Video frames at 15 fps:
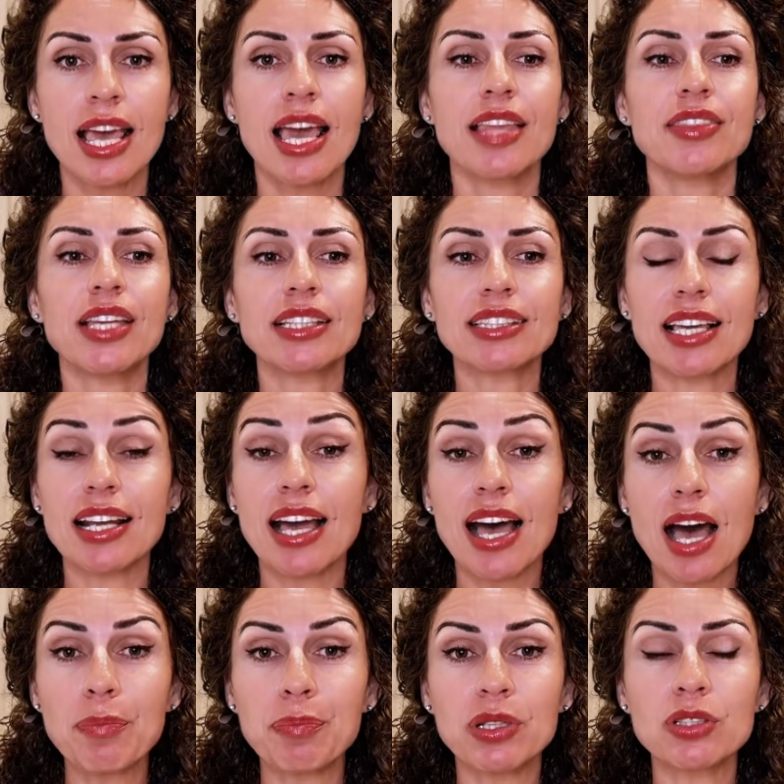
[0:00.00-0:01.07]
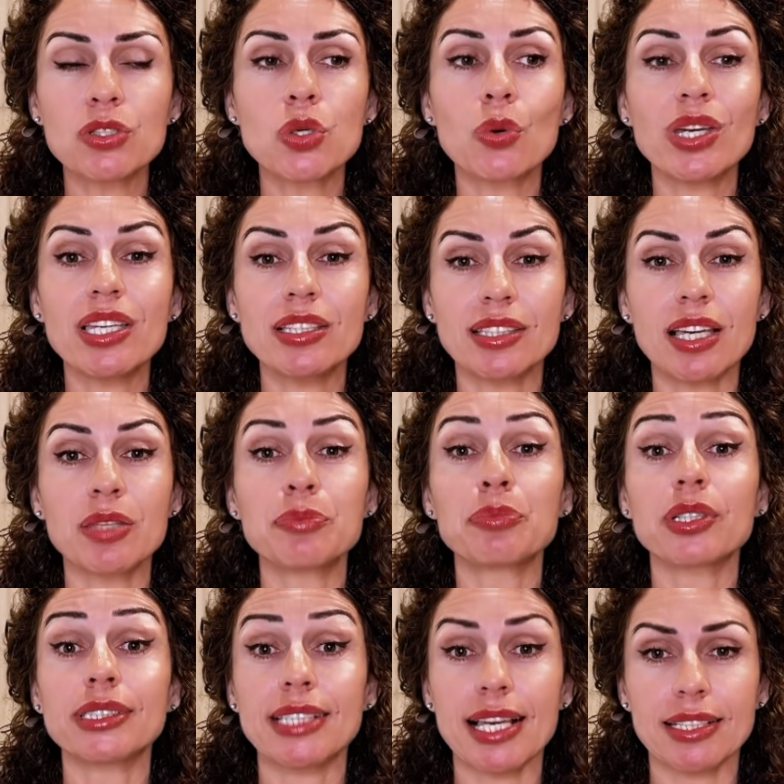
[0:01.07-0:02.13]
that can happen so it can
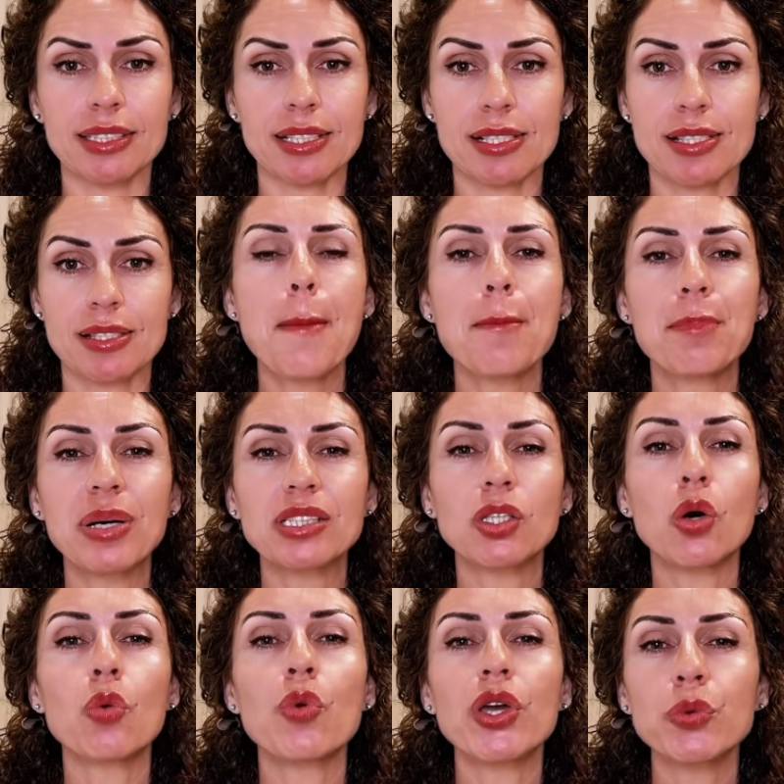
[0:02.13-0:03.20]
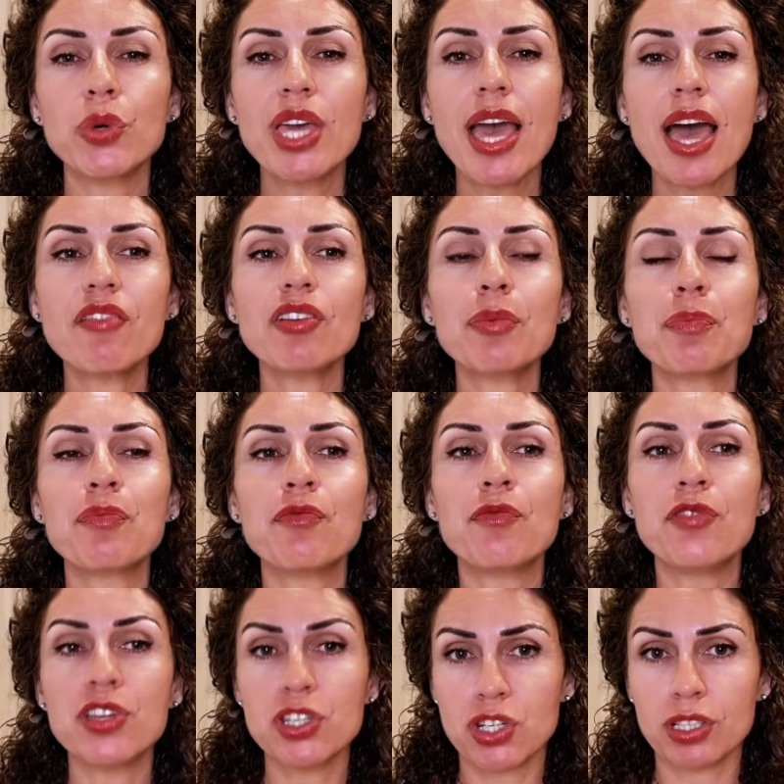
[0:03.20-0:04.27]
protect us. But when we have a
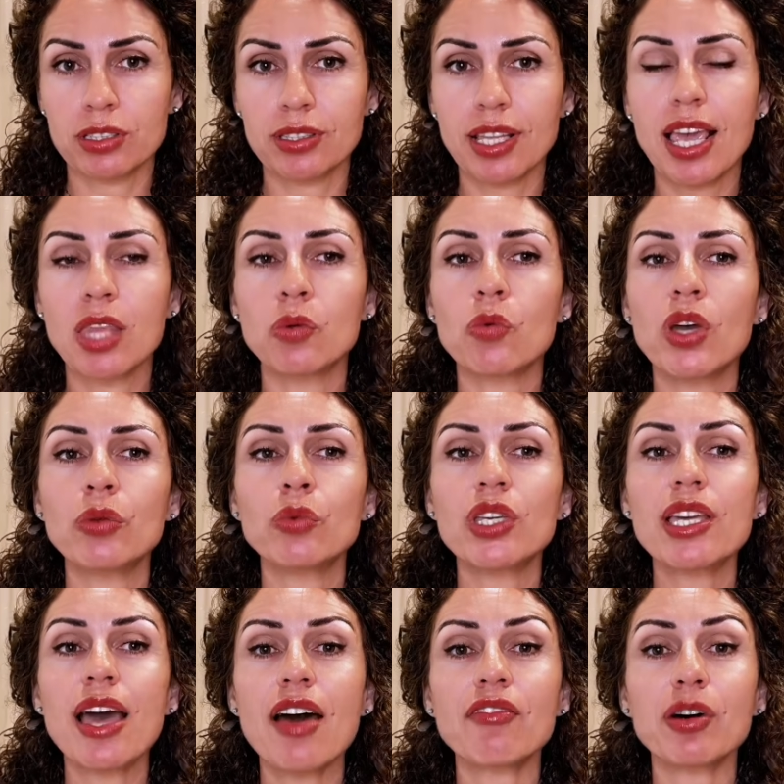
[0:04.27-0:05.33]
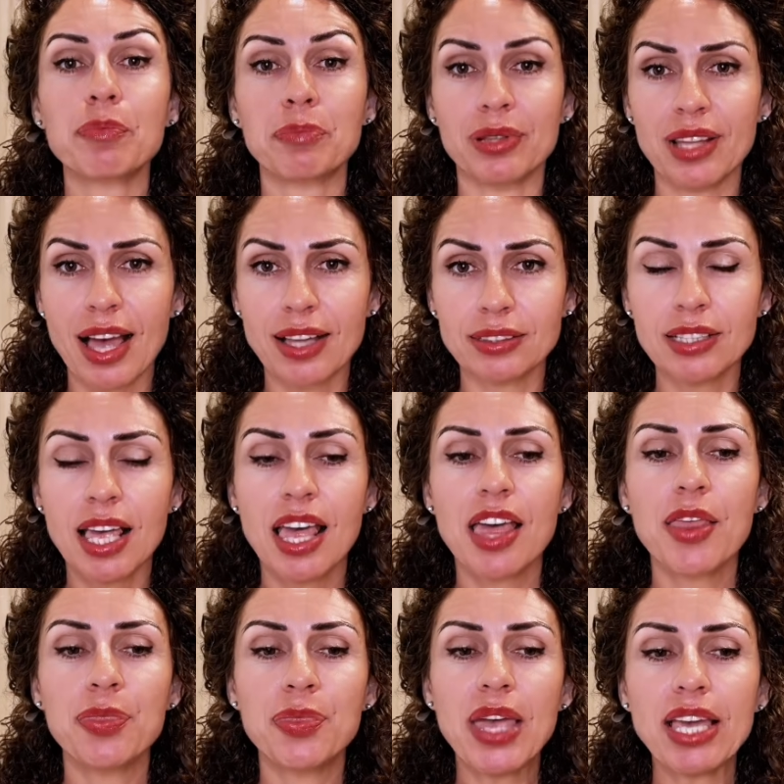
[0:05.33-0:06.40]
vision and when we have a plan,
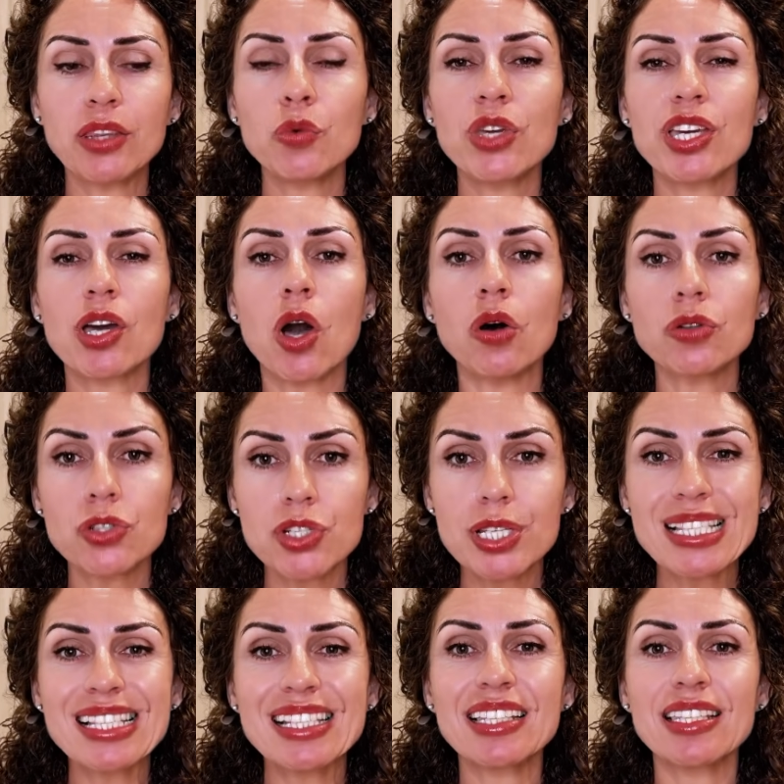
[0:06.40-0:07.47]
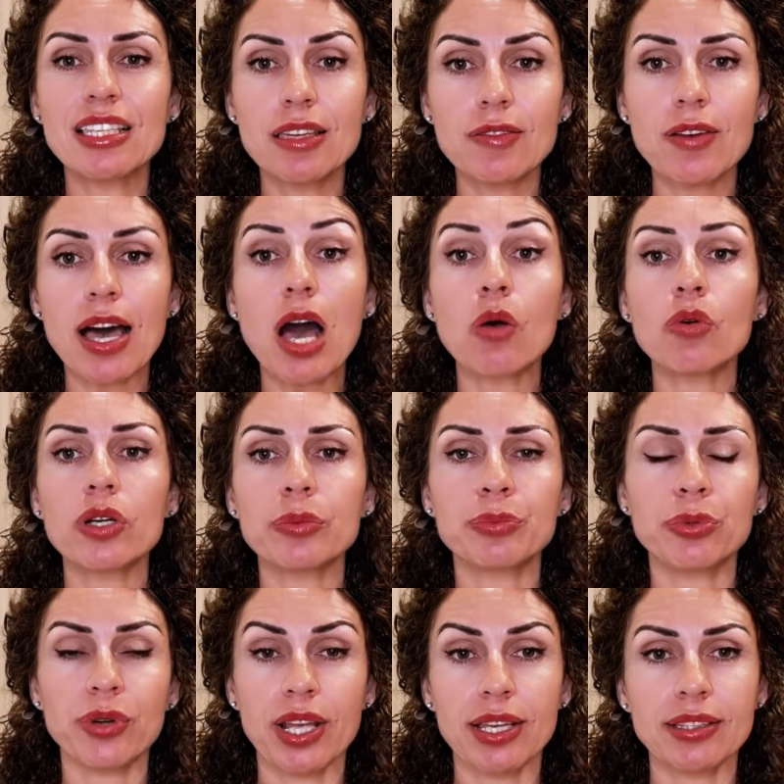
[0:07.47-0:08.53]
then we consciously give our
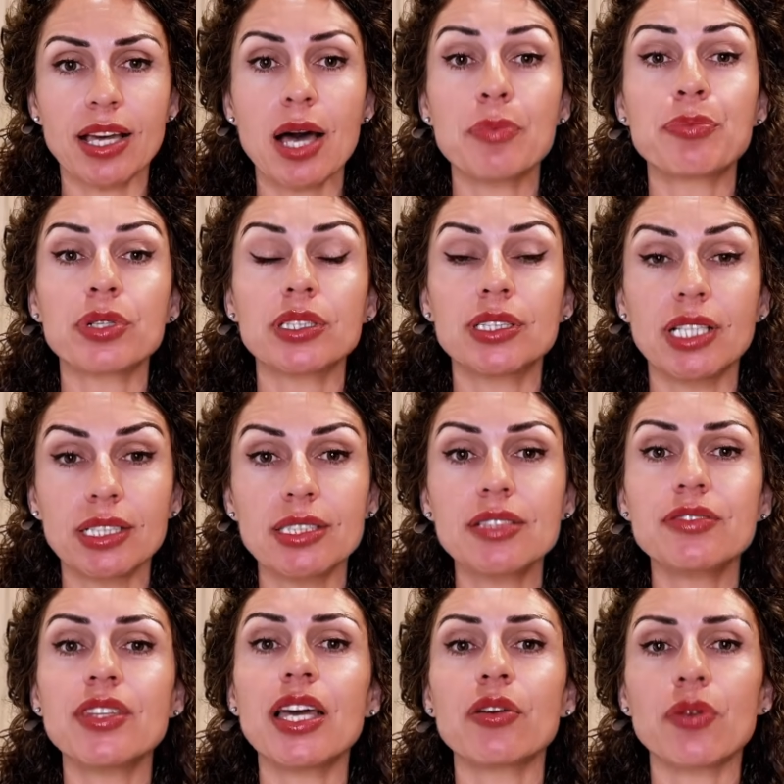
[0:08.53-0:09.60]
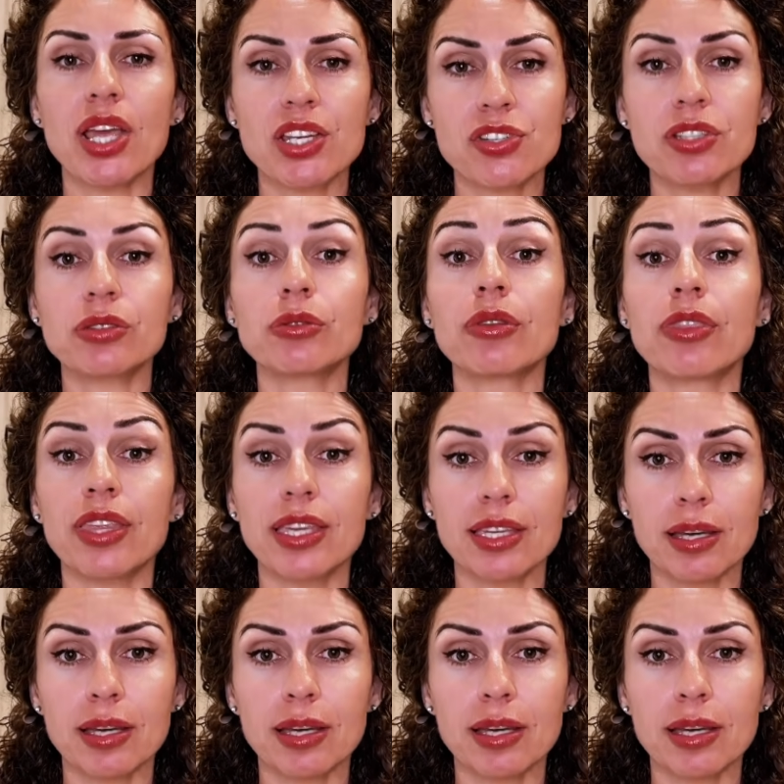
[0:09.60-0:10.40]
brain a productive direction to think